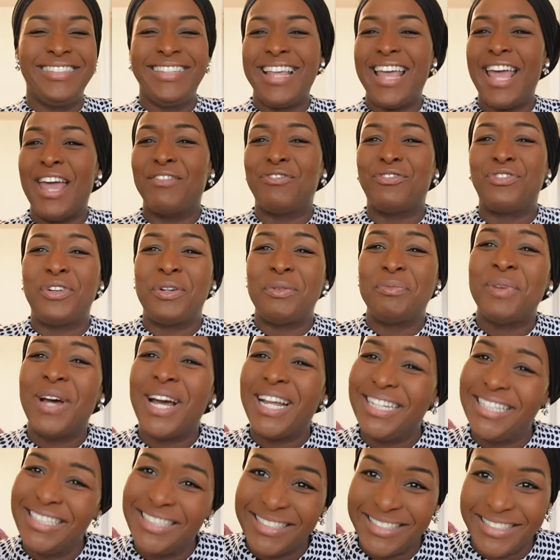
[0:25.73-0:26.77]

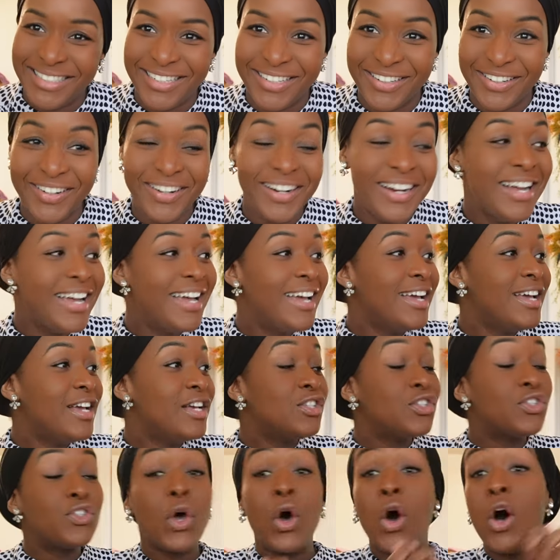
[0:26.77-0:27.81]
Everybody is here.
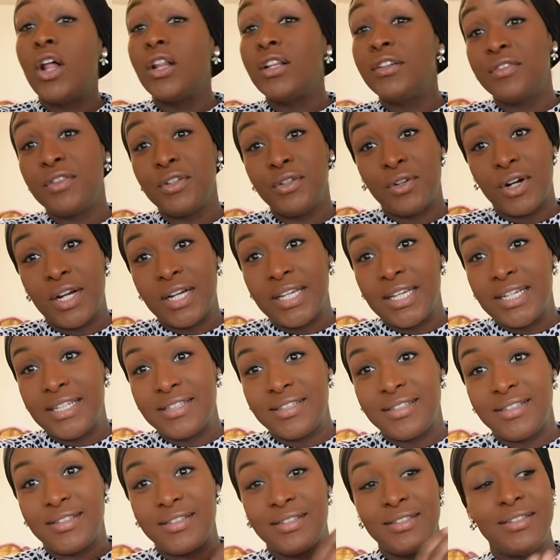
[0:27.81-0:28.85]
So all of the
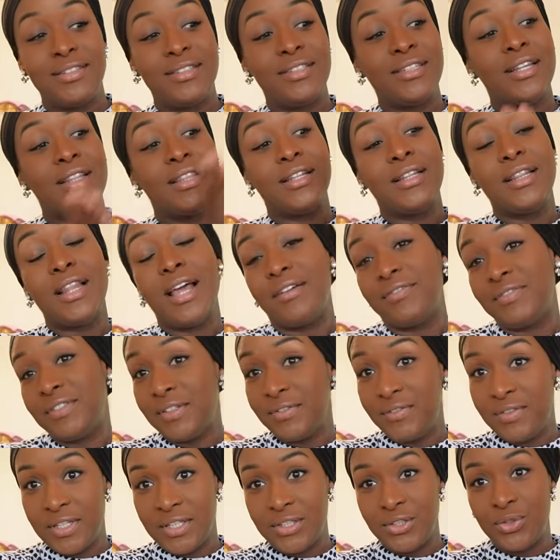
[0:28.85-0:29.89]
ruckus to the left
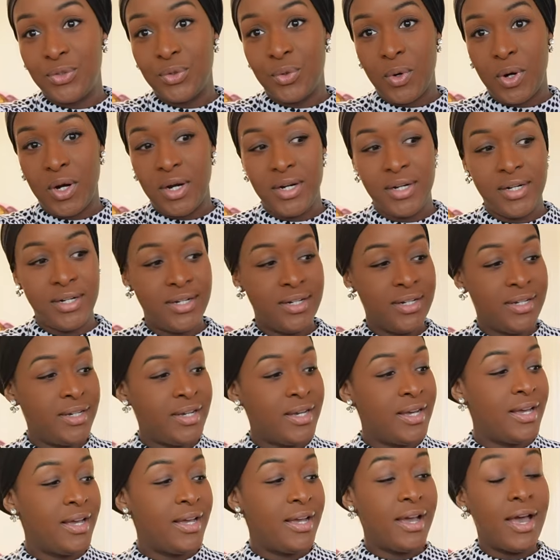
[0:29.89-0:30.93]
of this door,
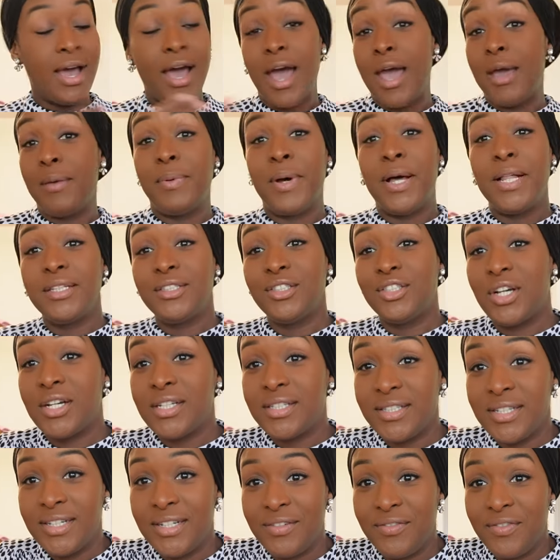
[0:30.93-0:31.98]
I
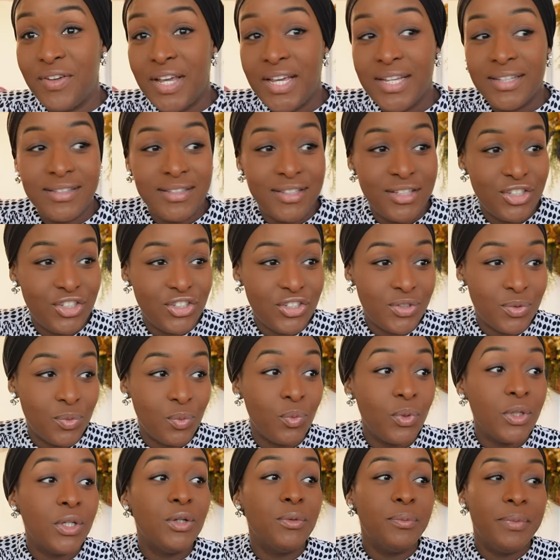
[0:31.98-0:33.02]
apologize in advance. It just
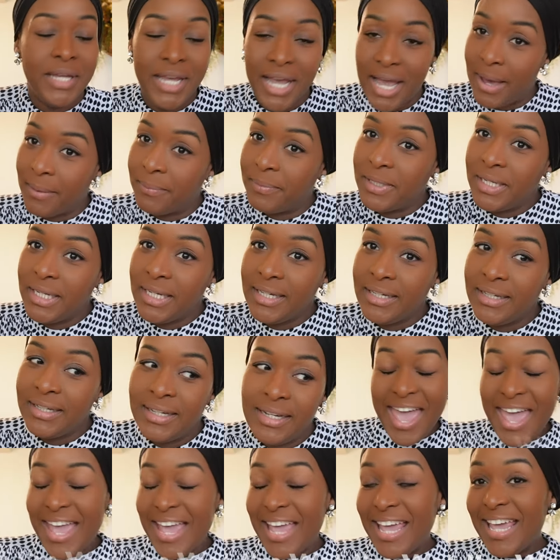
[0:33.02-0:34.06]
will be happening.
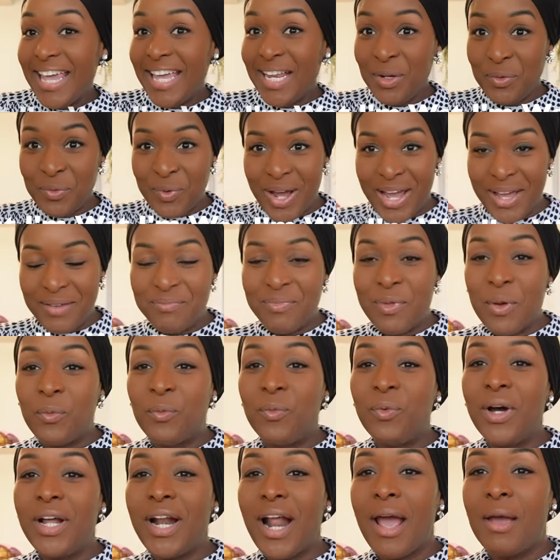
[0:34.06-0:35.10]
Anyway,
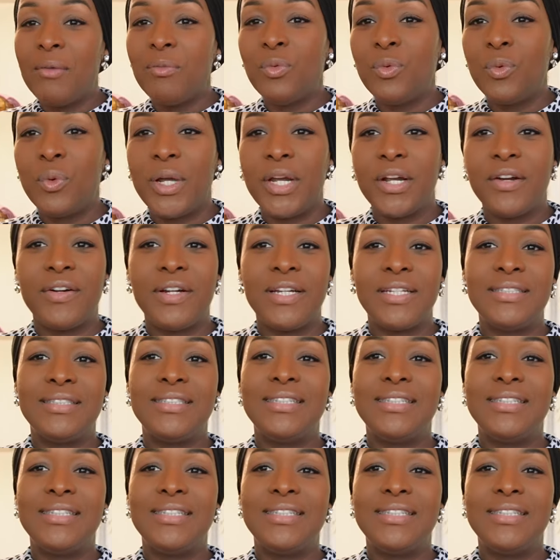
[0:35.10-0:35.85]
what I'm wearing